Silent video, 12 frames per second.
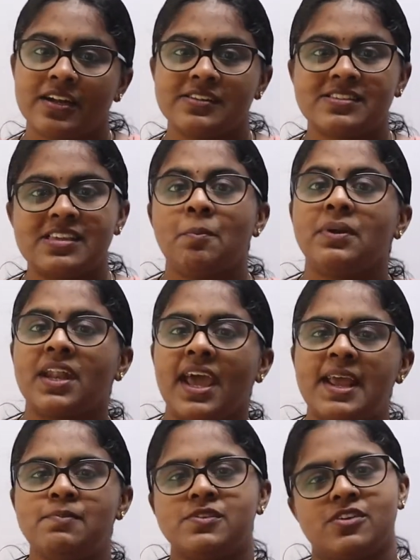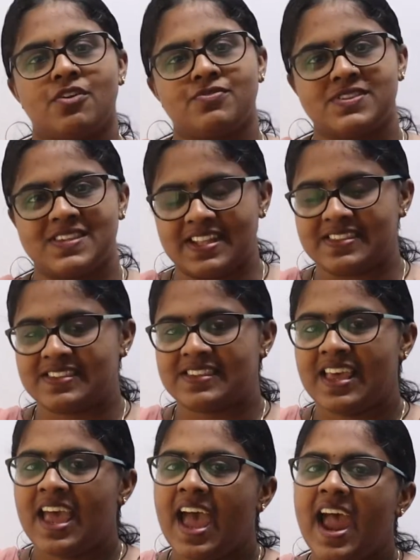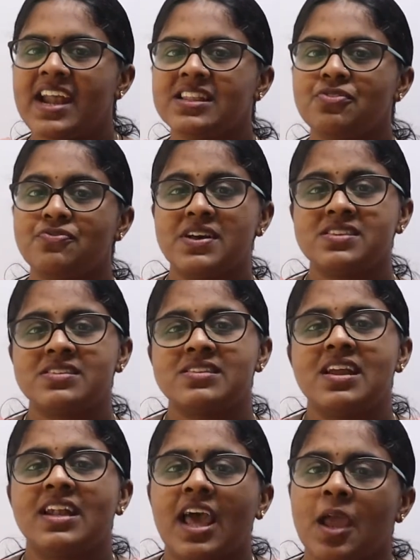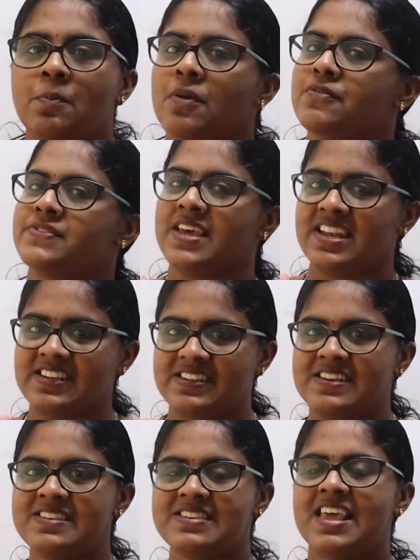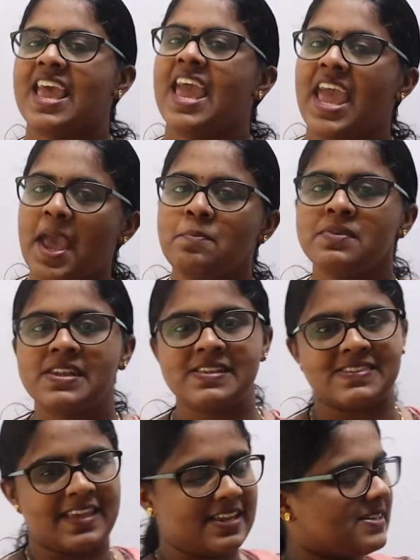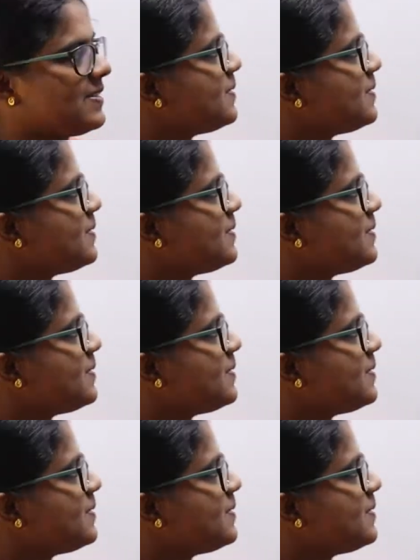some types of sets. And the first type of set is empty set.